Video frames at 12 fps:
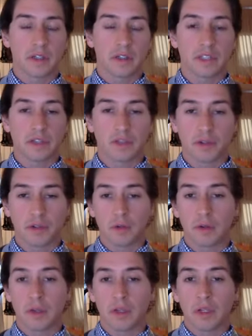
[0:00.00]
different
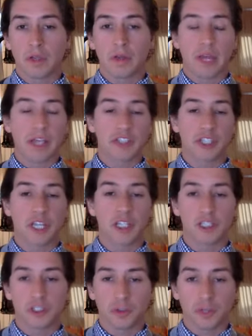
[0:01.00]

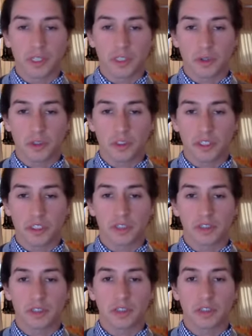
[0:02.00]
educational
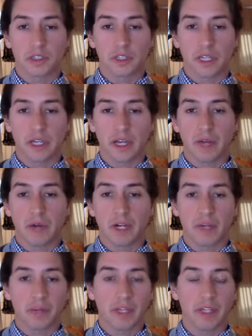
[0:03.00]
resources that I
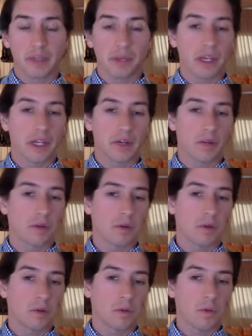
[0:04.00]
recommend depending on
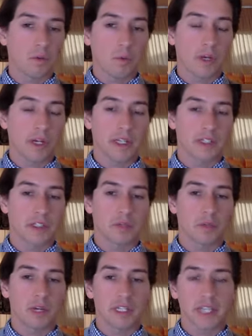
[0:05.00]
what it is they're
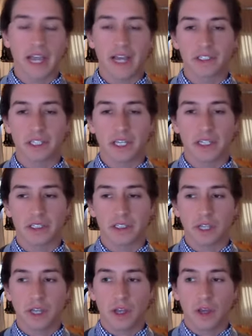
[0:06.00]
wanting to access,
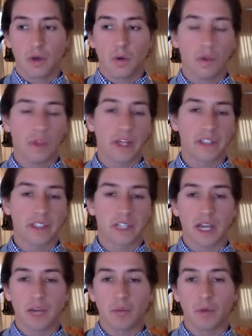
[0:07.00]
or that's a
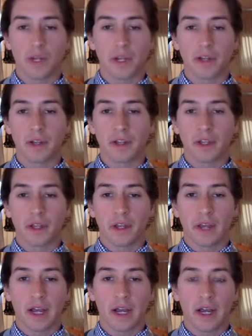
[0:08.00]
time when
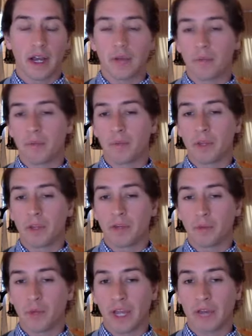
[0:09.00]
I, I'm if
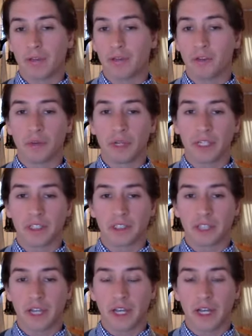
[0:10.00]
we have a few minutes,
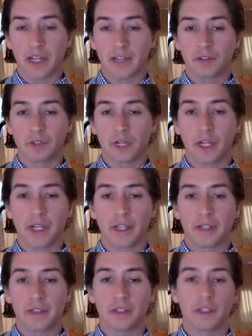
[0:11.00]
I try
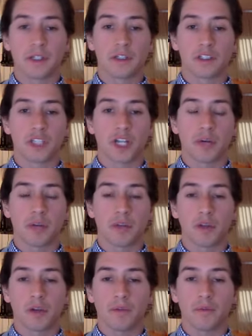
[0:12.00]
and share with
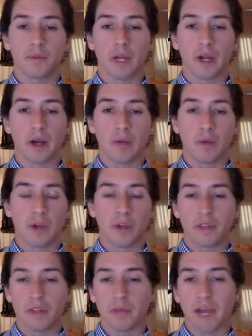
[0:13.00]
them uh, one of
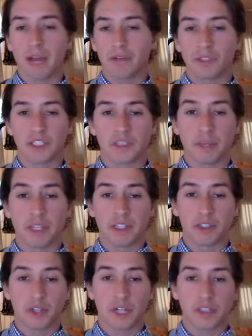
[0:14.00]
the mindfulness based
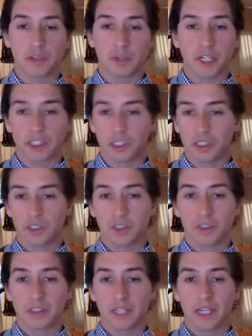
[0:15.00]
stress reduction
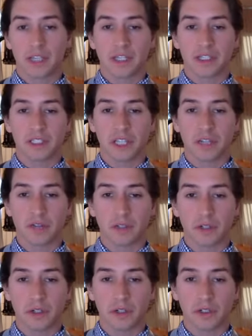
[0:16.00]
techniques that I've
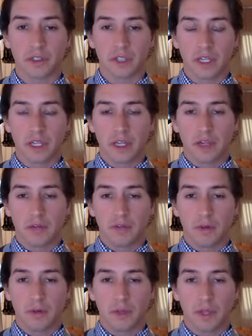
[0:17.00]
learned
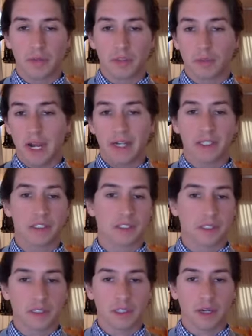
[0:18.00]
for them to practice
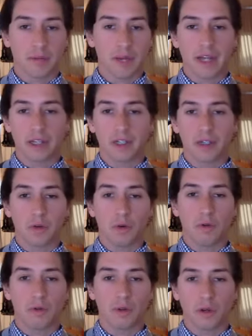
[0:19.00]
and come back and go
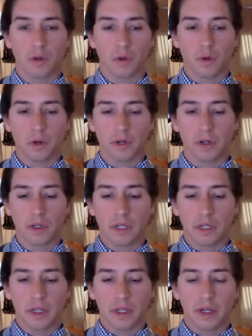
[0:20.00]
over, or
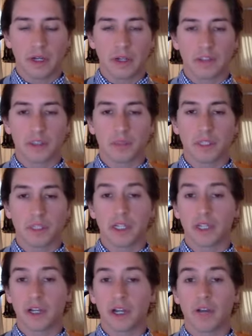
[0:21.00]
uh, something
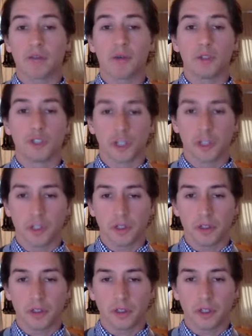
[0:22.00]
like a, a food journal,